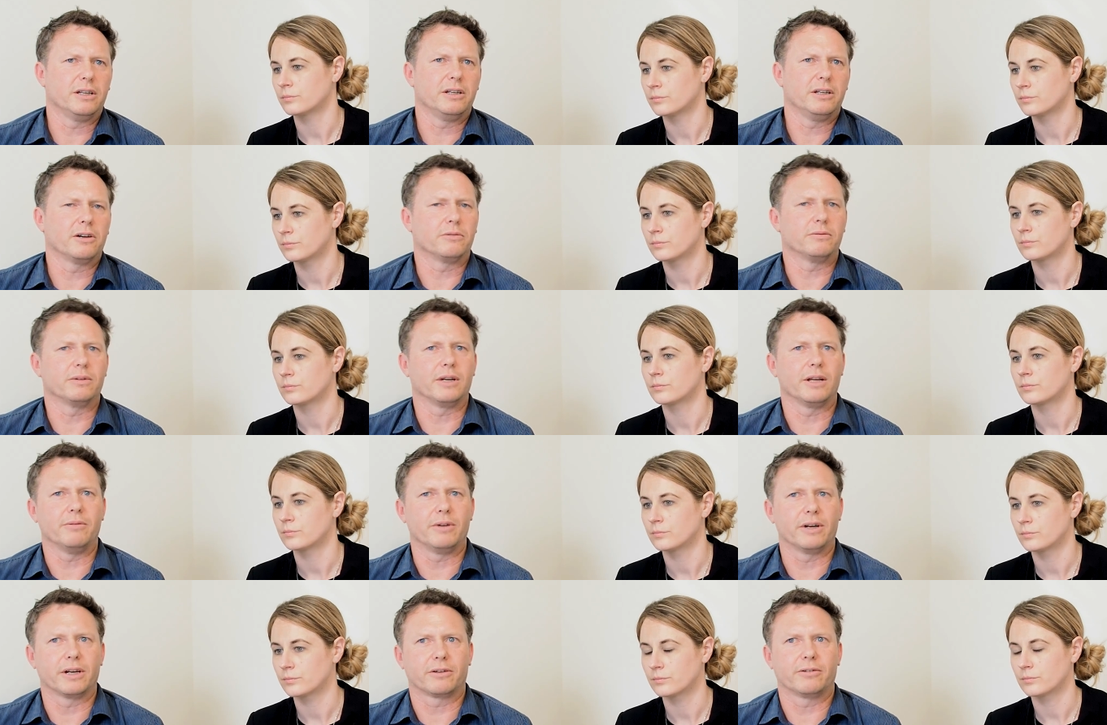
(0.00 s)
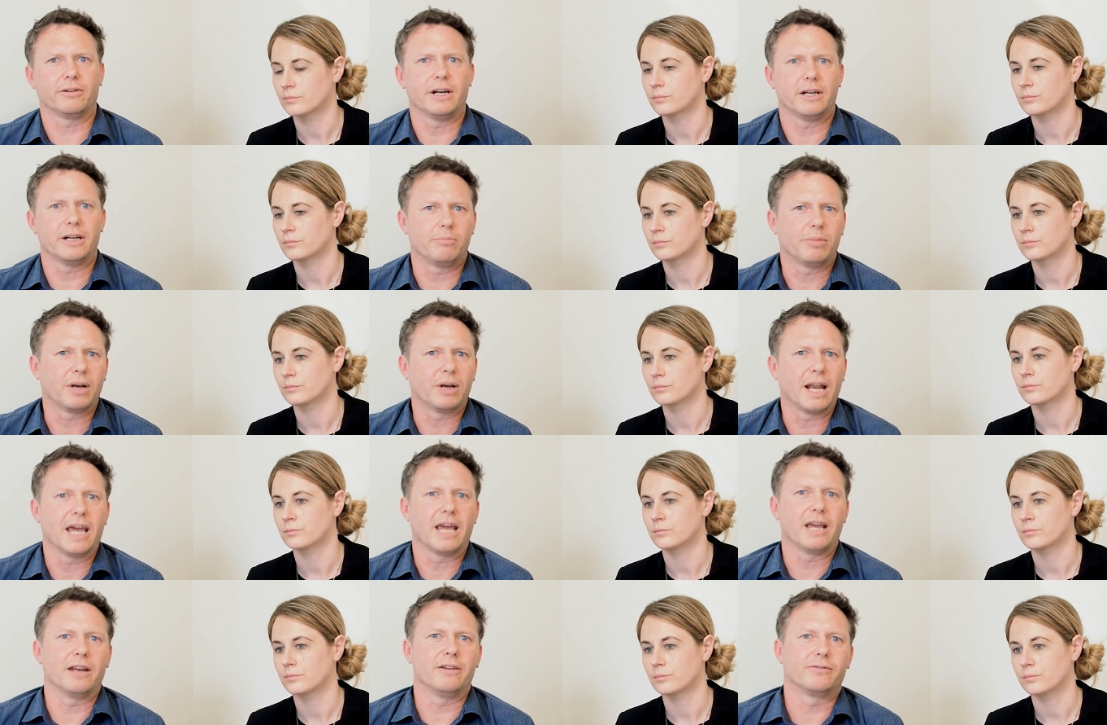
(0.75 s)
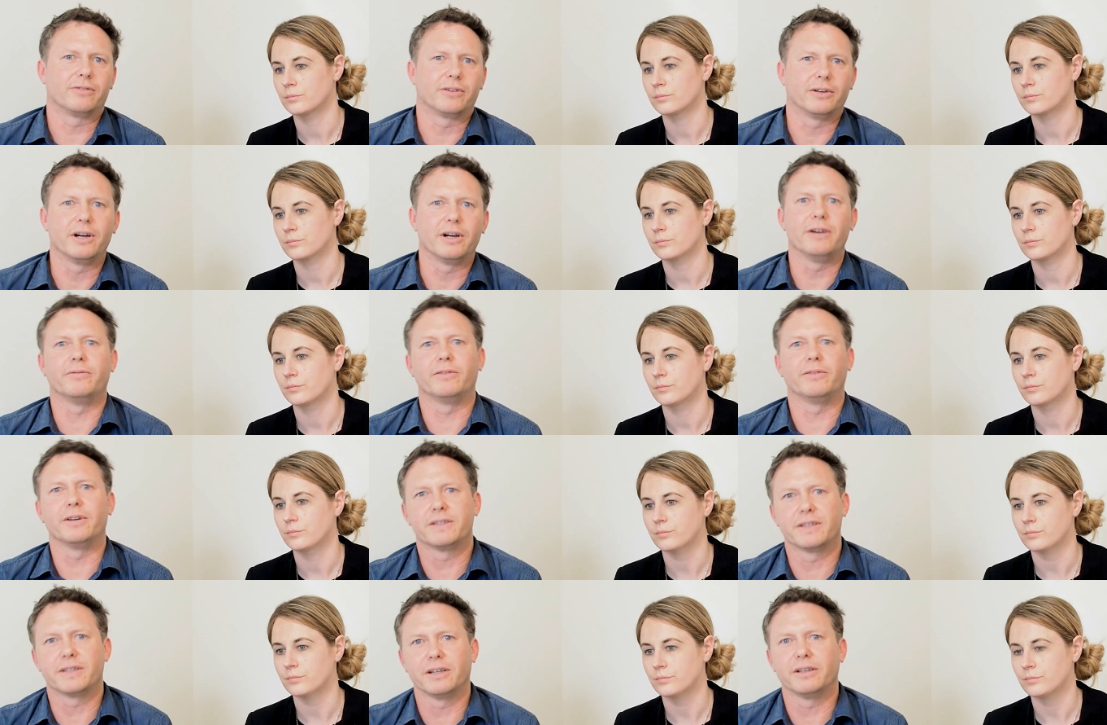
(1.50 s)
Speaker 1: You don't really want to create a plan for every
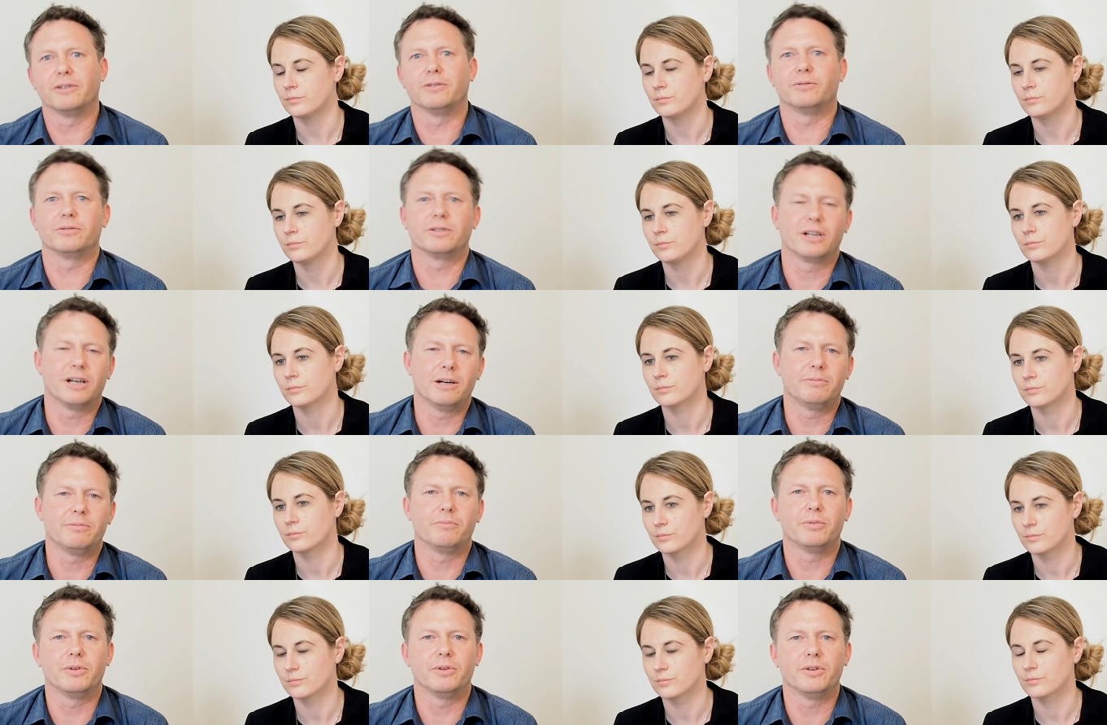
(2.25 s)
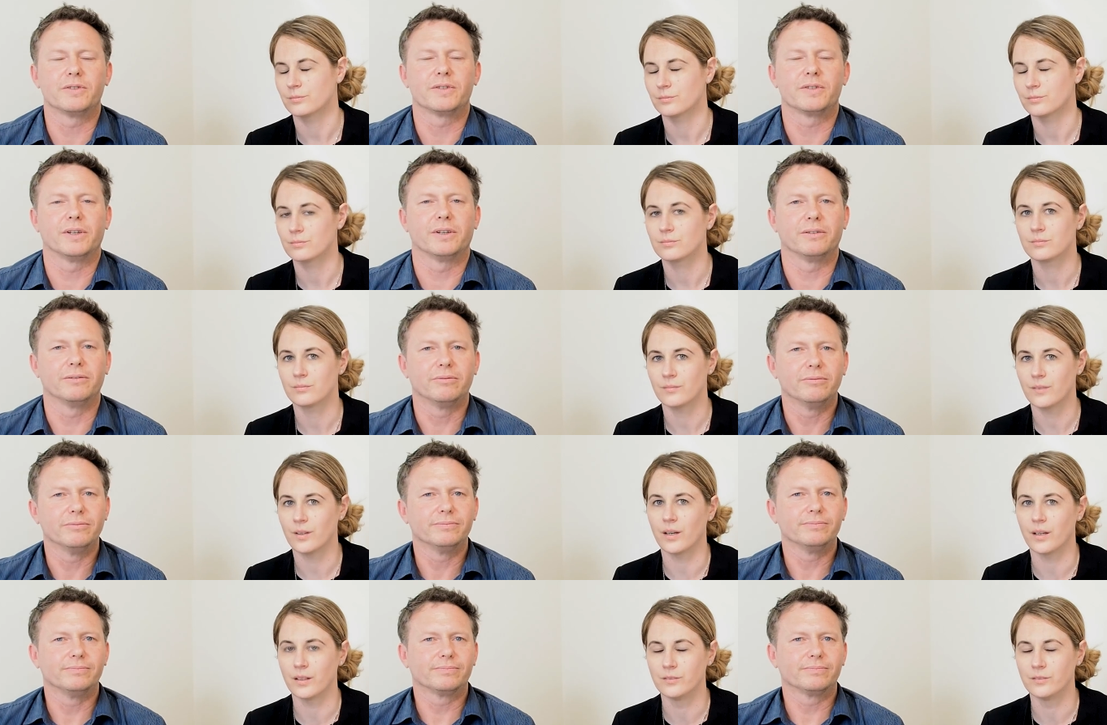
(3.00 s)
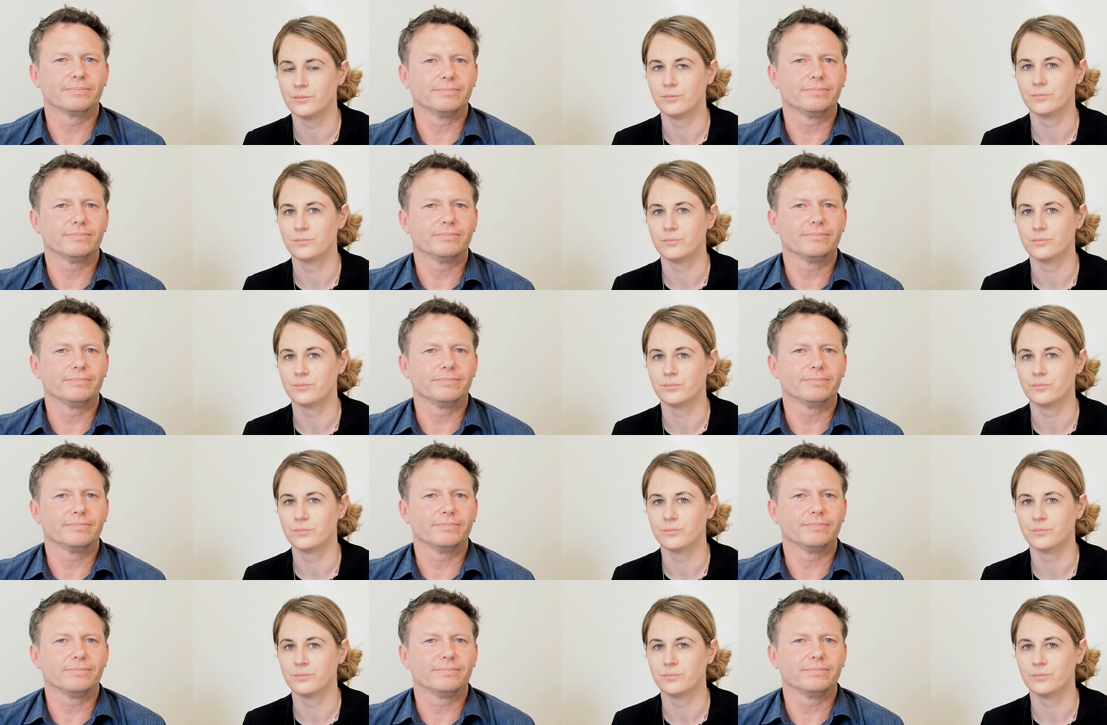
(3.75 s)
single type of person. Yeah.